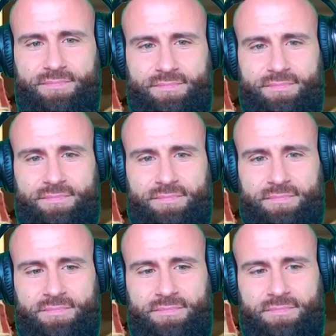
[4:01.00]

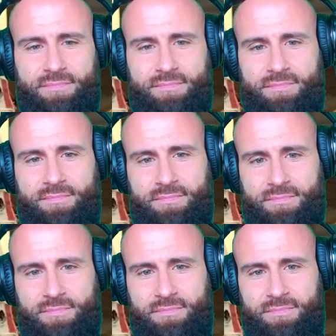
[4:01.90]

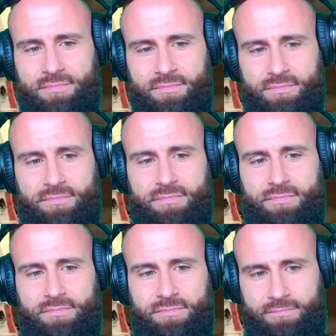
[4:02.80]

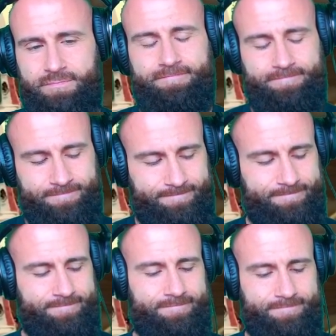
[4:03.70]

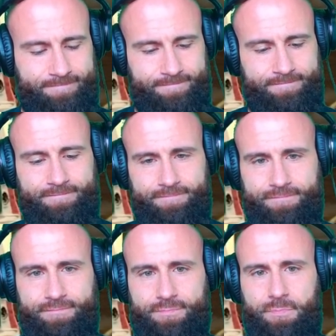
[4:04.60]

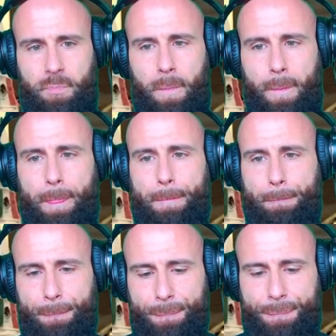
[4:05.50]

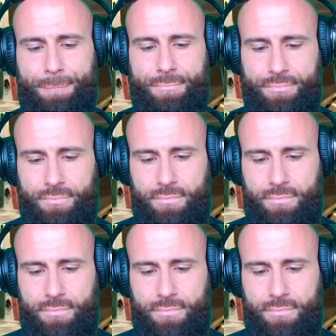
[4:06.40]
(silent)